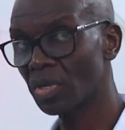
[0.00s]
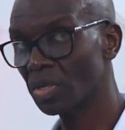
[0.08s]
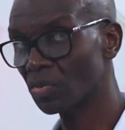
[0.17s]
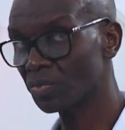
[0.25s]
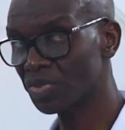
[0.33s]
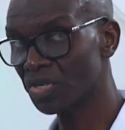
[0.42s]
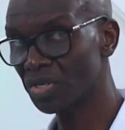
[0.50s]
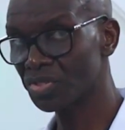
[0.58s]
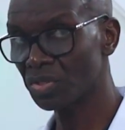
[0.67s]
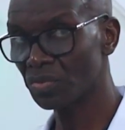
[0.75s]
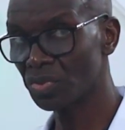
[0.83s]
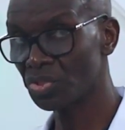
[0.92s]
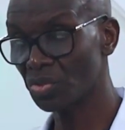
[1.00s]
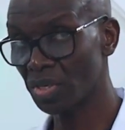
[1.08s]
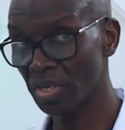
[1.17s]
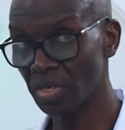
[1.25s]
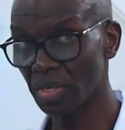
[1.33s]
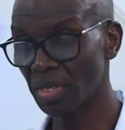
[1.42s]
get an obstruction which you
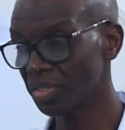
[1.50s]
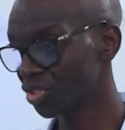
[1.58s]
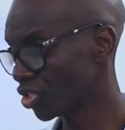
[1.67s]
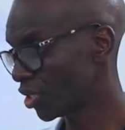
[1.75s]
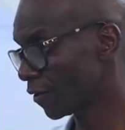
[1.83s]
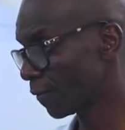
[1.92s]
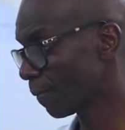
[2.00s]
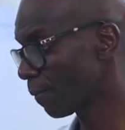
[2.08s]
can get a heart attack.